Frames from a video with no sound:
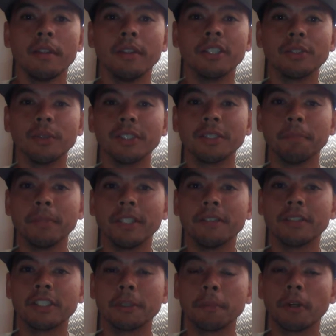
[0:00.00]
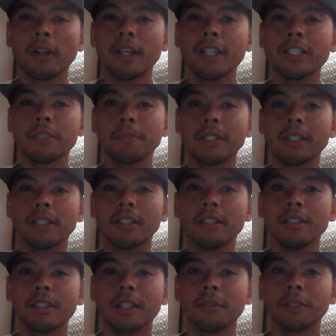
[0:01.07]
This one's a bit of a surprise
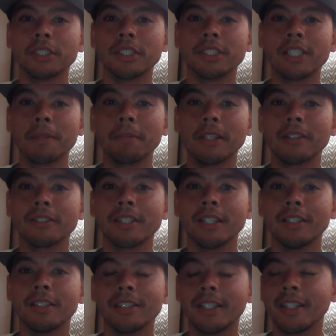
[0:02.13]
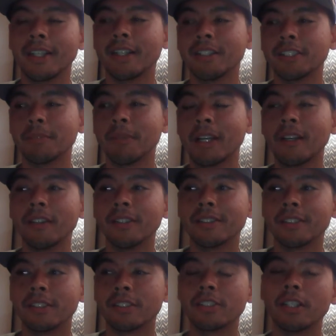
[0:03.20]
because I was just stepping outside to take care of some
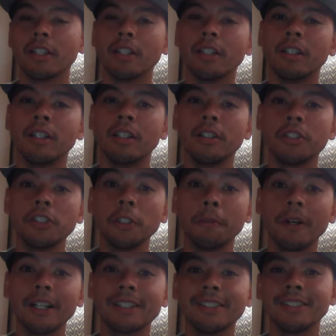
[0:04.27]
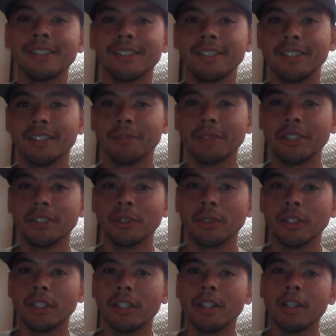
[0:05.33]
errands and saw two boxes sitting on my
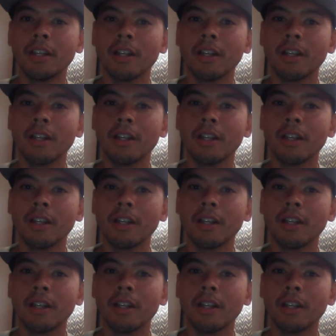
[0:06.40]
door.